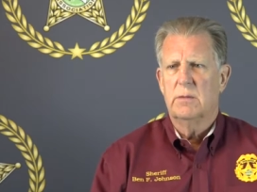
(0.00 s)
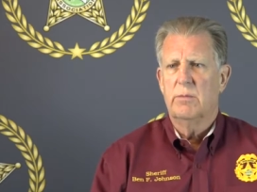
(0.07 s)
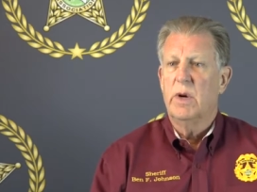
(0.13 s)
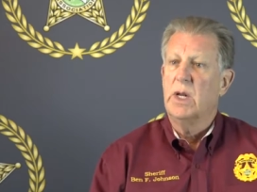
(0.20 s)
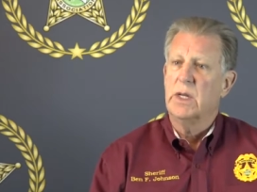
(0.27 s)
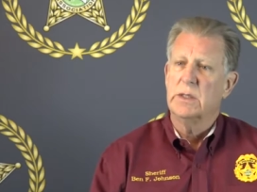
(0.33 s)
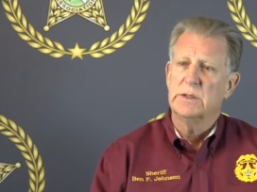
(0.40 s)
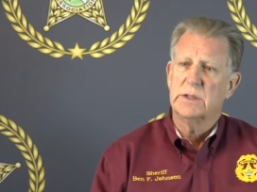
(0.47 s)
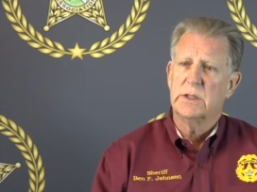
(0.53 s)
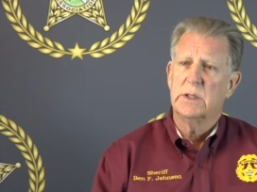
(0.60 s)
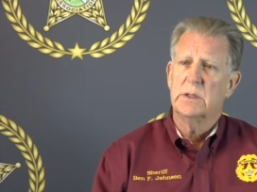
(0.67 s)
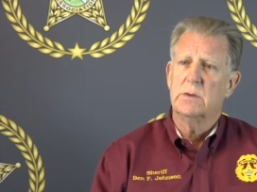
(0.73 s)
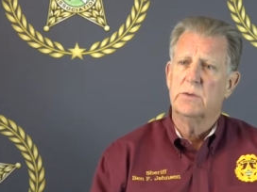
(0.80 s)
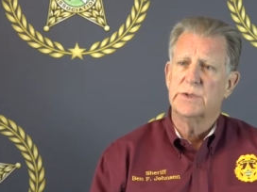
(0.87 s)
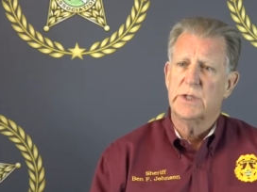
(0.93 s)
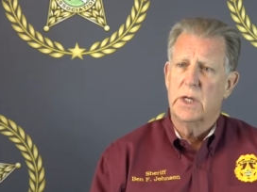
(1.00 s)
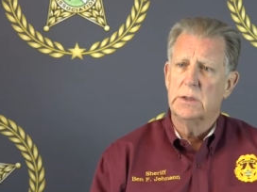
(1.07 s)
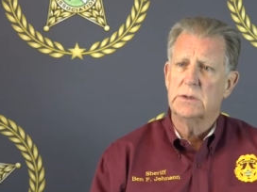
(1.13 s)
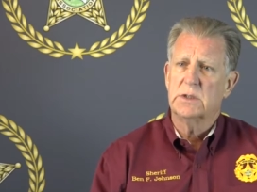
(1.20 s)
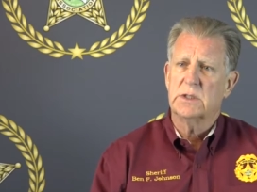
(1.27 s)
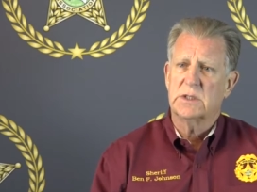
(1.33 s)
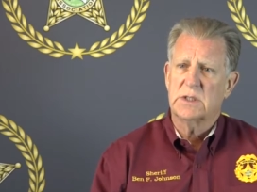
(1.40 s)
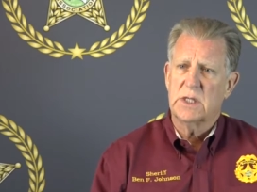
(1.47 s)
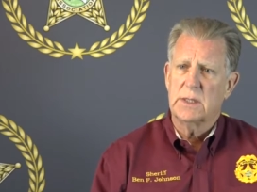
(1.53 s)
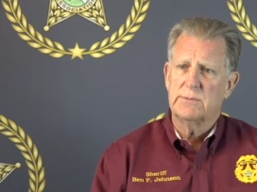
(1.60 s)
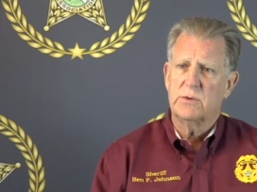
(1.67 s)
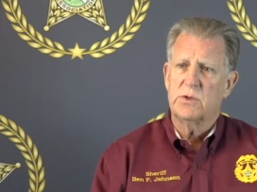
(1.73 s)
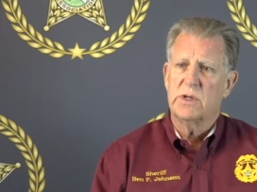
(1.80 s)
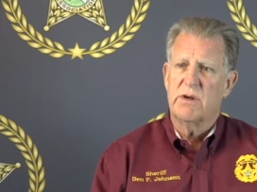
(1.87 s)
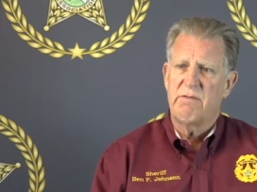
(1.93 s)
but it still was
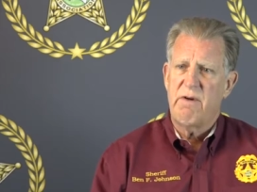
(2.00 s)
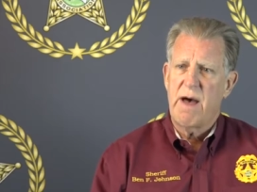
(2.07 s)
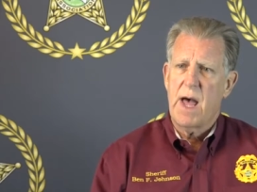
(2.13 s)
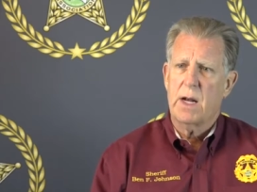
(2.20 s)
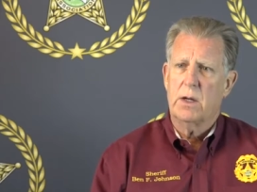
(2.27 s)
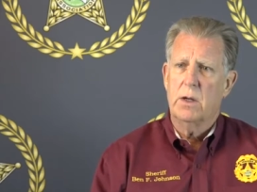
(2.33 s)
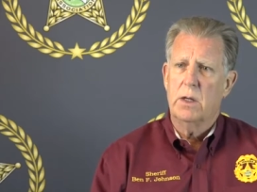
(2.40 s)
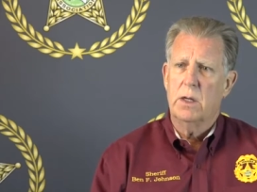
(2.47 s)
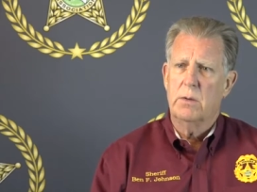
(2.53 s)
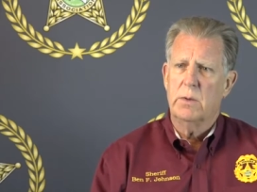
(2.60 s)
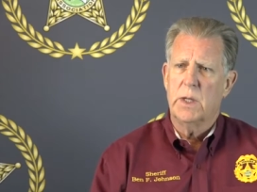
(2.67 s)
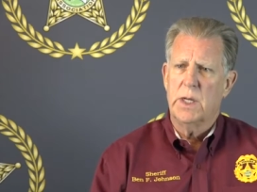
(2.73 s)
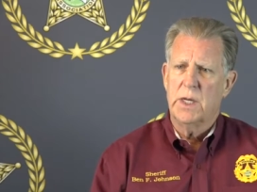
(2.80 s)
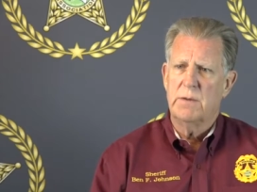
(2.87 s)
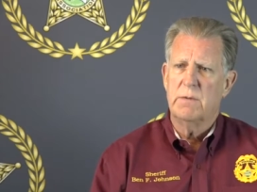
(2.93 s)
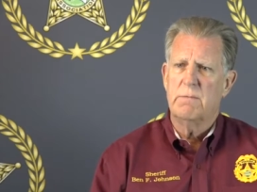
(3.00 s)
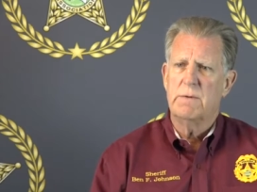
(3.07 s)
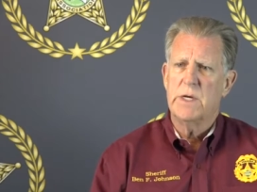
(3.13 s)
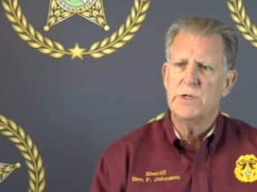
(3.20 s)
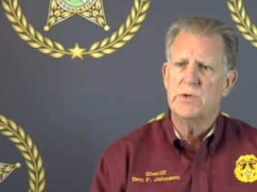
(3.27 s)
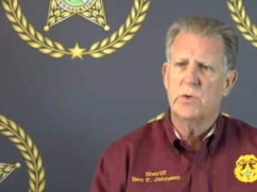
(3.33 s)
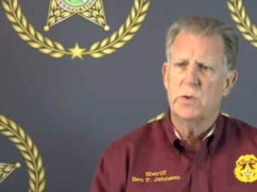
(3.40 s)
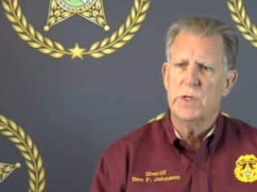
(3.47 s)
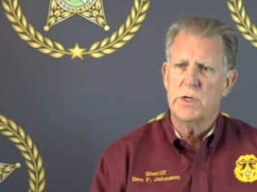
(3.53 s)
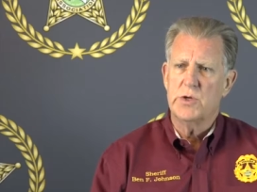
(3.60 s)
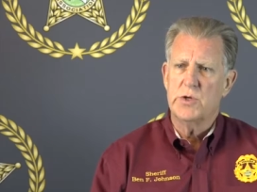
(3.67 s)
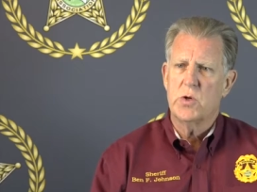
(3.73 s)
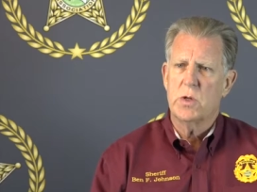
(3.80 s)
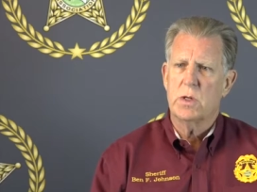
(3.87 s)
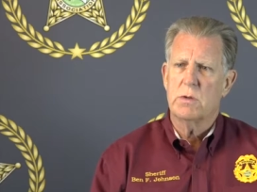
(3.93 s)
unsuccessful in the fact of an individual that
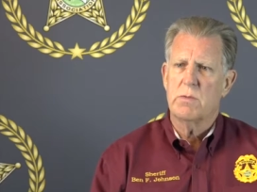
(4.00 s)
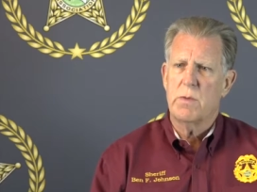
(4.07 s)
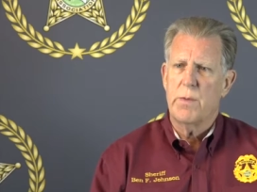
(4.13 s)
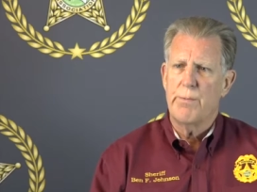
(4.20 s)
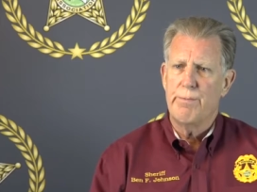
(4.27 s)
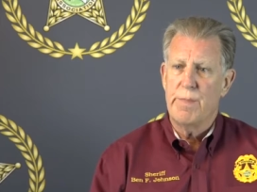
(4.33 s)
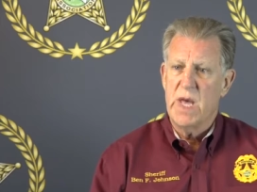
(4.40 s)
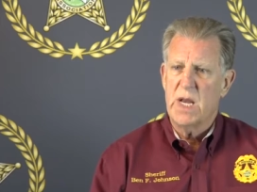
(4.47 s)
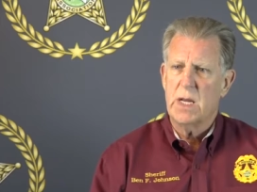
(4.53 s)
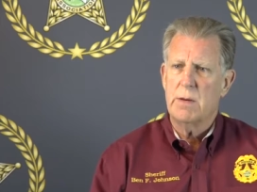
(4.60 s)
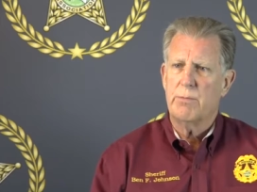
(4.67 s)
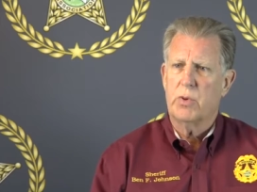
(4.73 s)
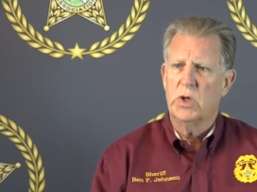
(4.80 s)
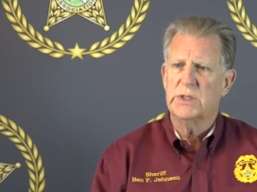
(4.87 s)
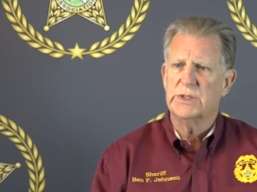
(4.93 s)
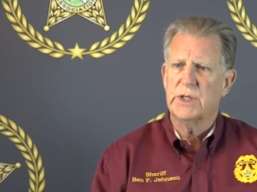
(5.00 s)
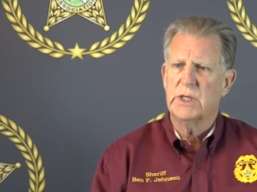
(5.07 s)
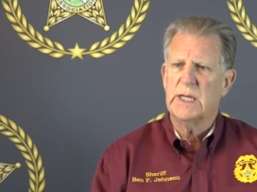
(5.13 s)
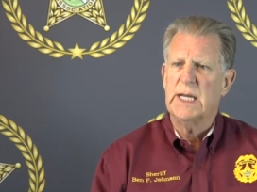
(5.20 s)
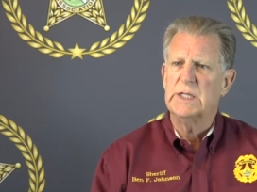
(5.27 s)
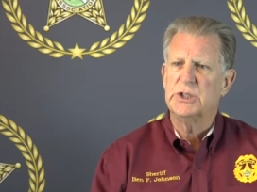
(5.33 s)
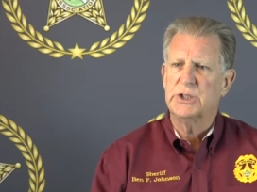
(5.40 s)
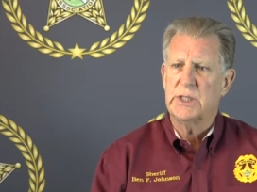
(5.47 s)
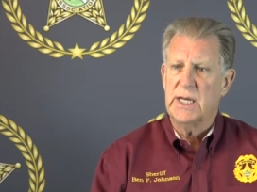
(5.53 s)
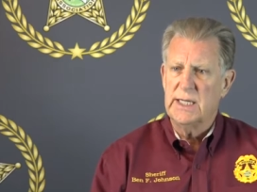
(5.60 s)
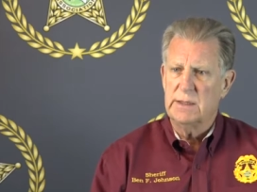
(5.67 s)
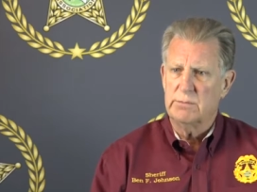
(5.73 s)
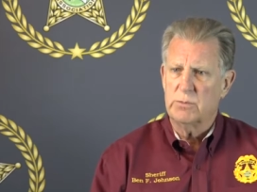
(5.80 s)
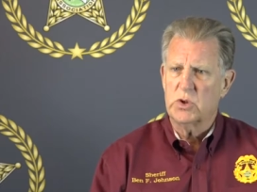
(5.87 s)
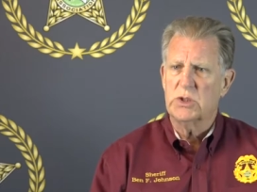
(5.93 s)
should have been in prison and
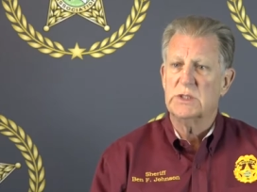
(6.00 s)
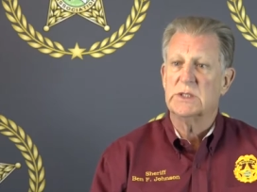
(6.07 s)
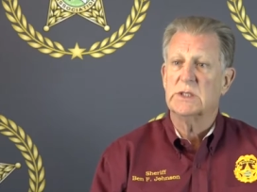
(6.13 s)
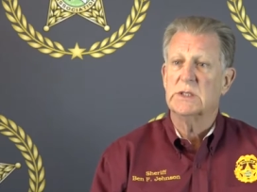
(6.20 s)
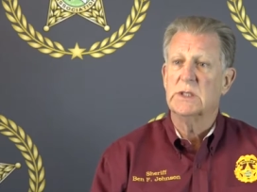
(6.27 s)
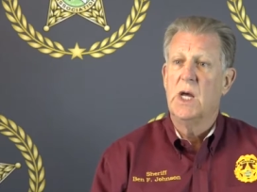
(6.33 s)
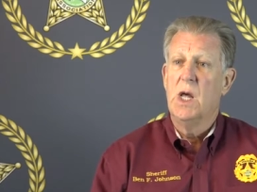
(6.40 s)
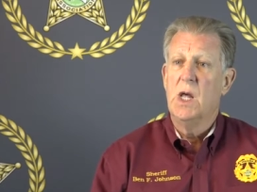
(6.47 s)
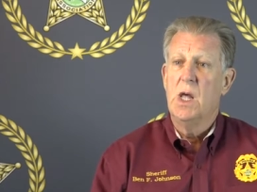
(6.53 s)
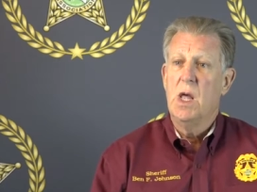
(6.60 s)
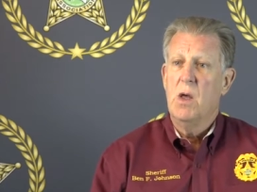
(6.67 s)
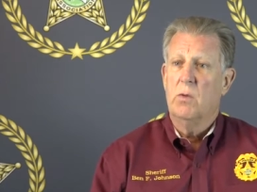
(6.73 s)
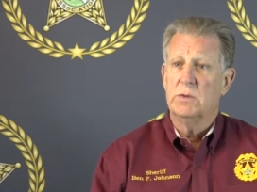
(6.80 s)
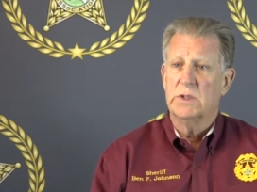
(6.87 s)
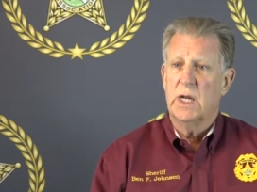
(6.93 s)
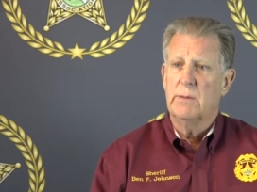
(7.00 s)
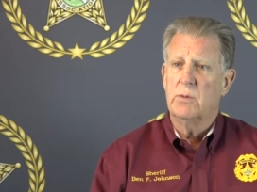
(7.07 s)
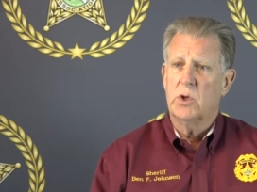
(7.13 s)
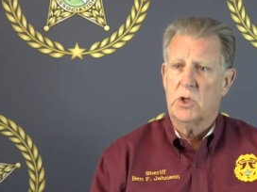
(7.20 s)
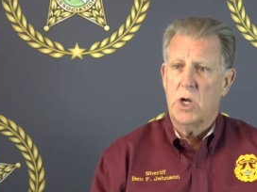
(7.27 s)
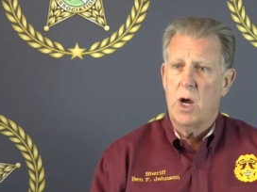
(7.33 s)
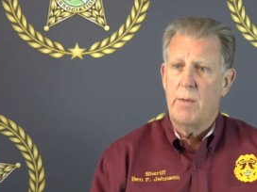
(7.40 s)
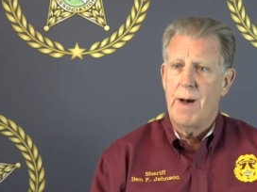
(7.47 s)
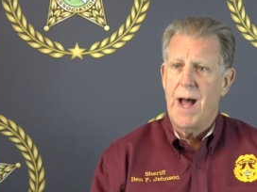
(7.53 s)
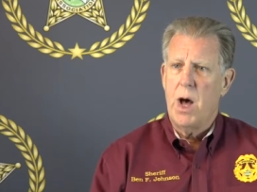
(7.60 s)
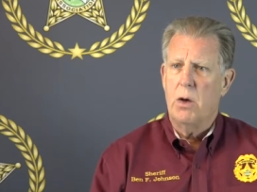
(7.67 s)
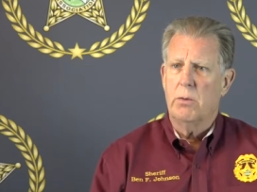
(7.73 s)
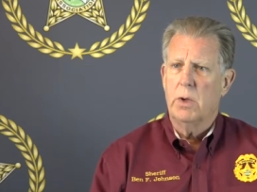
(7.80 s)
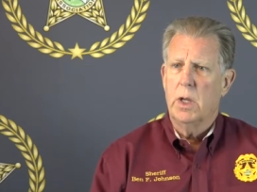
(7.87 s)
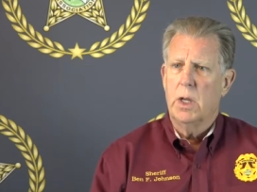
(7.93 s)
stayed in prison was able to come
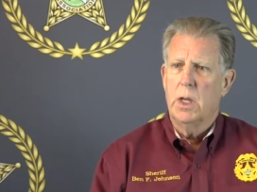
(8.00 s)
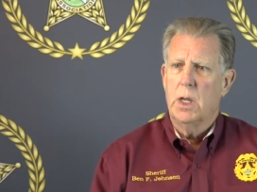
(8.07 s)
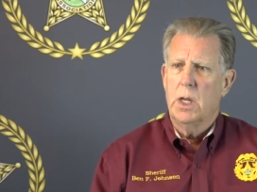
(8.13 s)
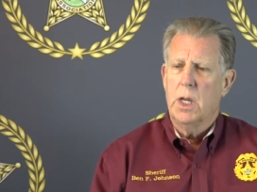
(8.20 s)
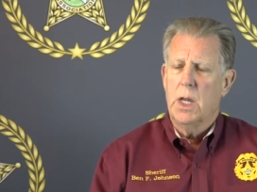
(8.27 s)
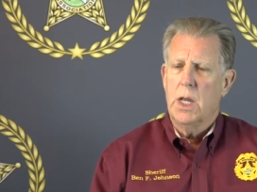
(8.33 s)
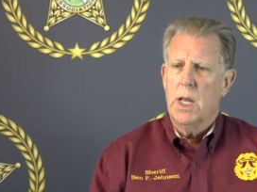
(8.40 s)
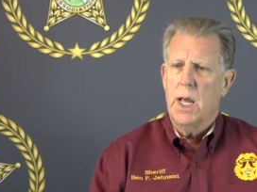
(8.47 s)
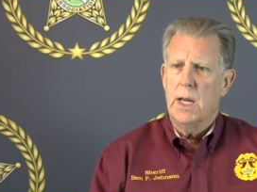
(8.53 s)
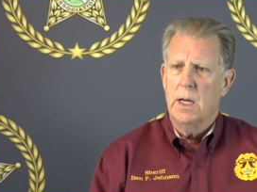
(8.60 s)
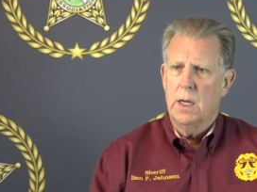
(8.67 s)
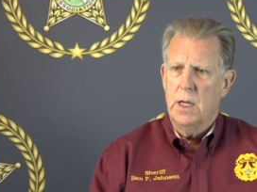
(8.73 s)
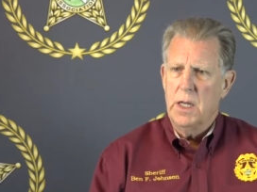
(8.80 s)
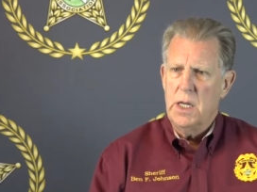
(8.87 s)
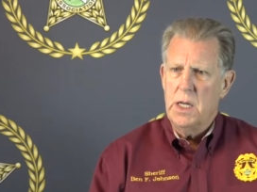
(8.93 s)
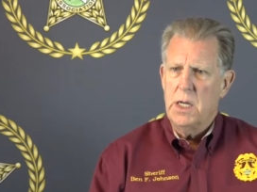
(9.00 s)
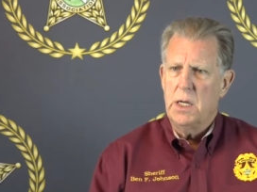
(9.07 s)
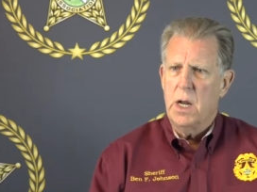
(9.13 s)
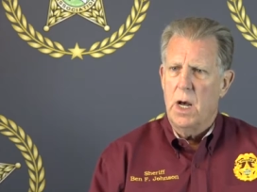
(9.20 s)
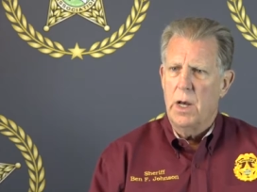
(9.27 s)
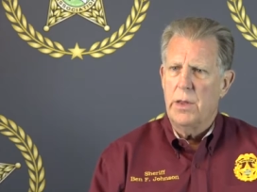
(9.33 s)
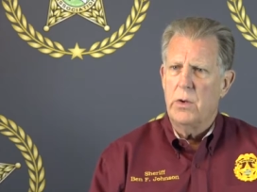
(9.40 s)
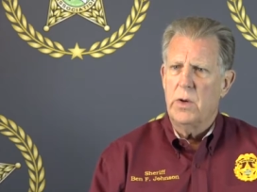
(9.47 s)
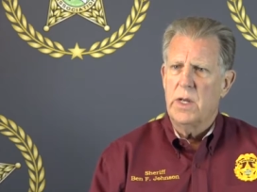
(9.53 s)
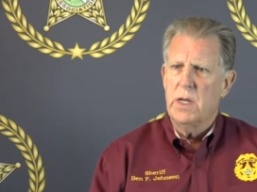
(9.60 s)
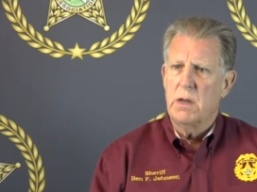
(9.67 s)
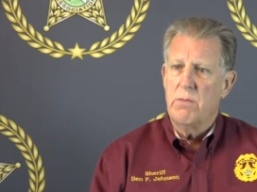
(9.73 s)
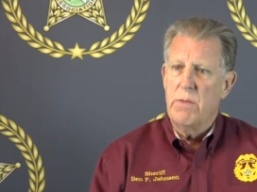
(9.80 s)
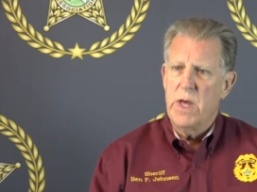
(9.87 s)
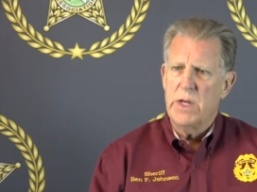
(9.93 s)
out and lead other
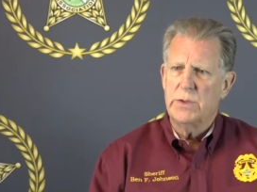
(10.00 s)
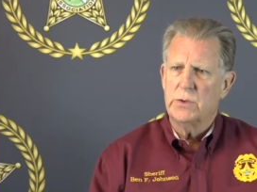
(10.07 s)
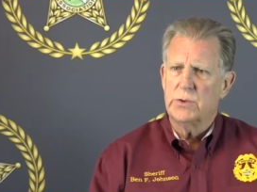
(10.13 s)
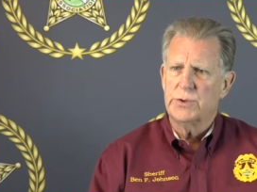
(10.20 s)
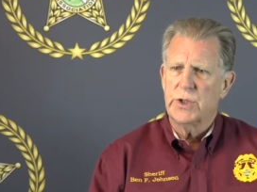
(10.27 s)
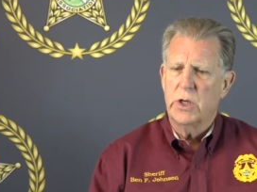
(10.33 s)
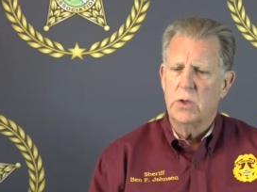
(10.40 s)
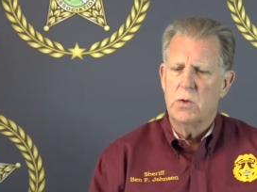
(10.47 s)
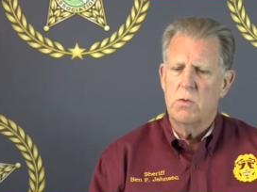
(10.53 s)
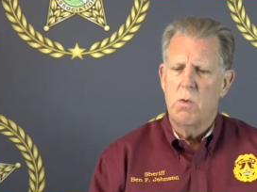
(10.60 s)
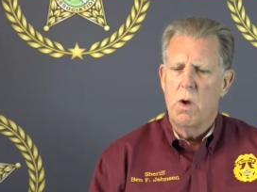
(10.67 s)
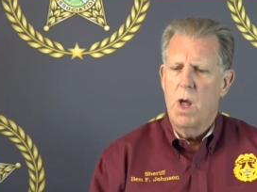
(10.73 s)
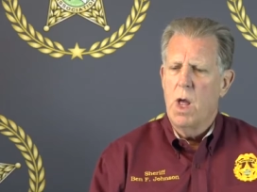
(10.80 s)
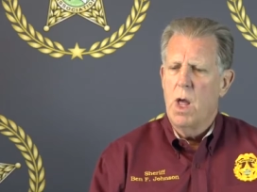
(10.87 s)
individuals who,